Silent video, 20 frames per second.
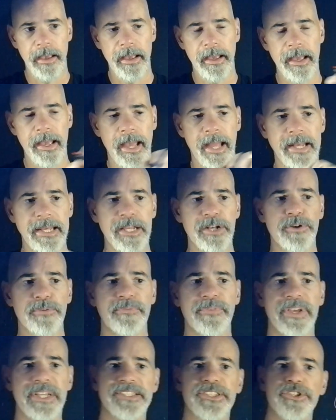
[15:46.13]
And the
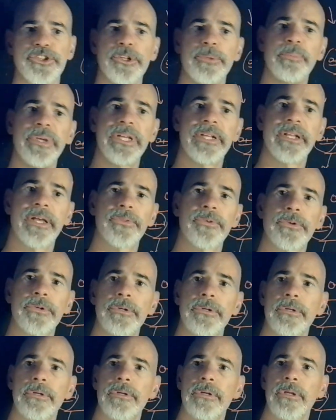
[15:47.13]
interface could be
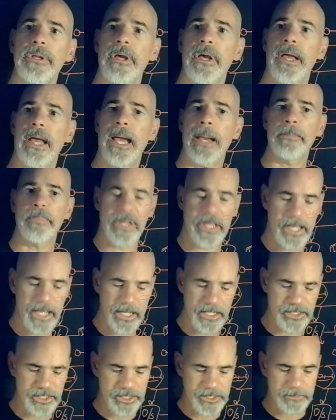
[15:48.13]
another
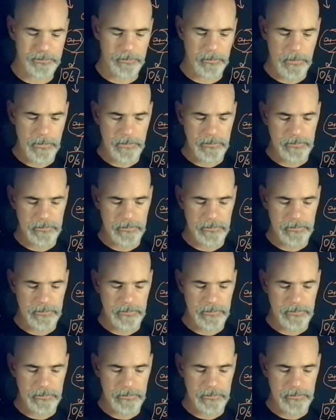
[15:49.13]
application.